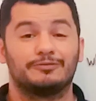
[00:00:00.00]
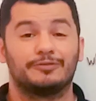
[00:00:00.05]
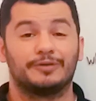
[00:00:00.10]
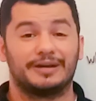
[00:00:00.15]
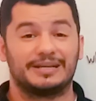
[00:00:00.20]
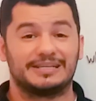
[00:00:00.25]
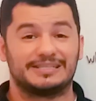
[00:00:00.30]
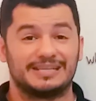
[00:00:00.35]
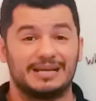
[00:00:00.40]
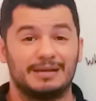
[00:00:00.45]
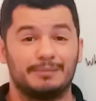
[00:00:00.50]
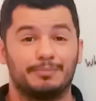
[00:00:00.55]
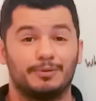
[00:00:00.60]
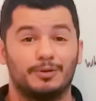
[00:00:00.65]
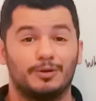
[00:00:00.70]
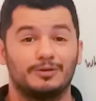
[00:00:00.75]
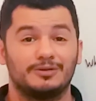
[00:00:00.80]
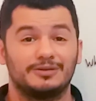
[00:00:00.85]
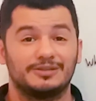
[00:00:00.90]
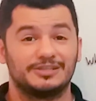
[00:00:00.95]
For
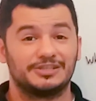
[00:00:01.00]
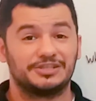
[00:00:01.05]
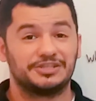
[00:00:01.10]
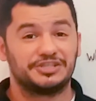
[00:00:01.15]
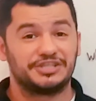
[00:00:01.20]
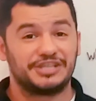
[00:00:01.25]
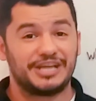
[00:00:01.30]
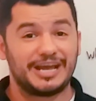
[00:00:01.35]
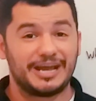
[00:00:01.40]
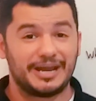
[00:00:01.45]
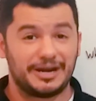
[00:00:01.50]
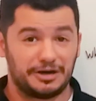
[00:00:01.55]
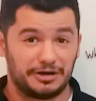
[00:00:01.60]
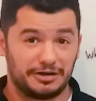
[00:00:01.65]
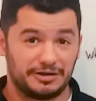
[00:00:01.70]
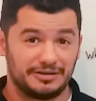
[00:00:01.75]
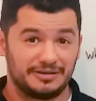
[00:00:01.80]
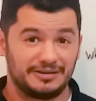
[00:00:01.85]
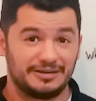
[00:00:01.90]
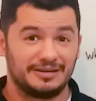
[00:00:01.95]
example,
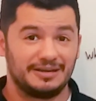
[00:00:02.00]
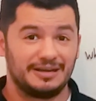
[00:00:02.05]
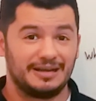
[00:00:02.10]
chair.